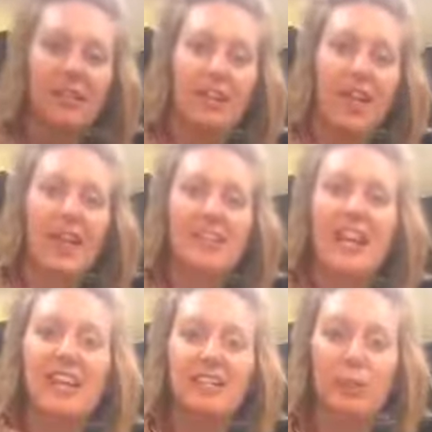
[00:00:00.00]
and
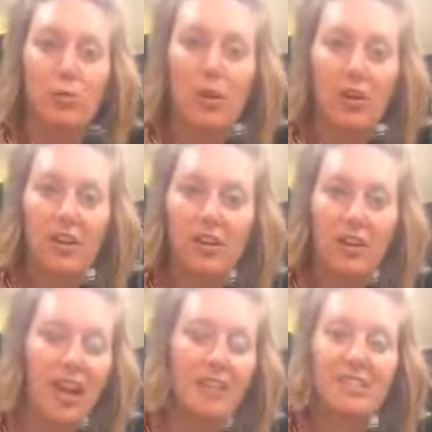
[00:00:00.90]
take it to work
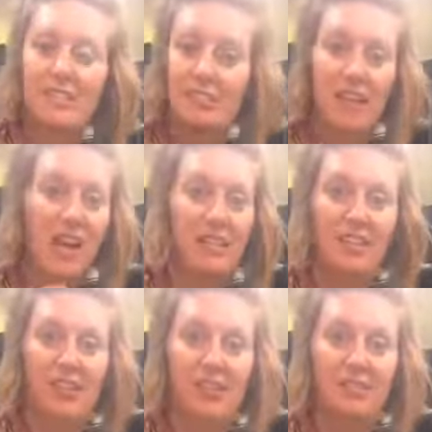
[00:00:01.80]
and cut it
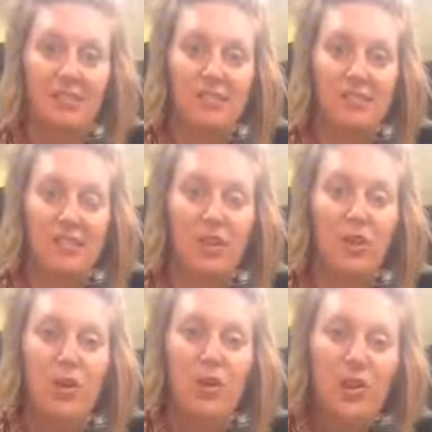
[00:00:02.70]
there. So what
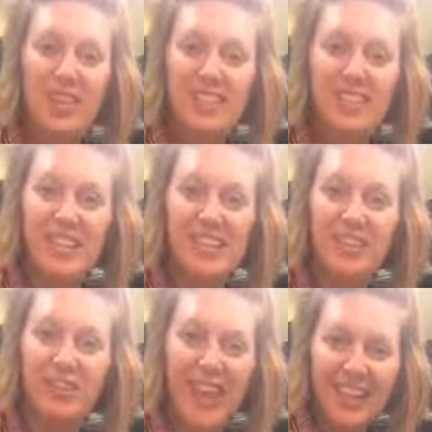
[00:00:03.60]
do you guys think? Do
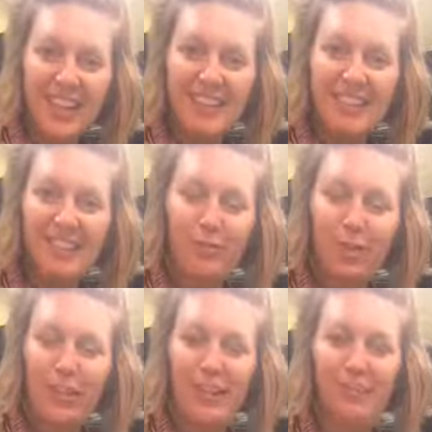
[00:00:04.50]
you like this? What do you
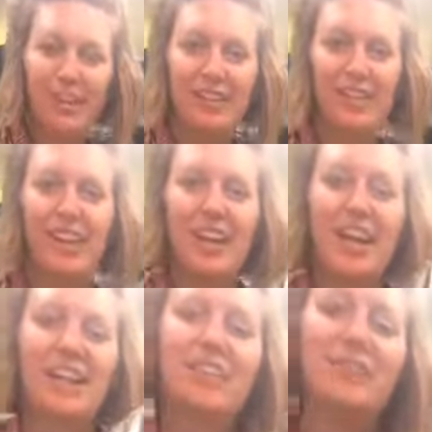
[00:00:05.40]
think of it?
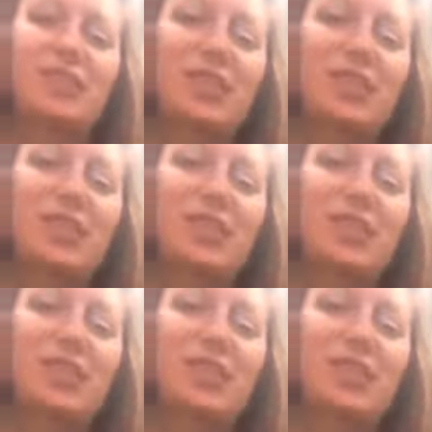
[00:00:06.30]
I'd love to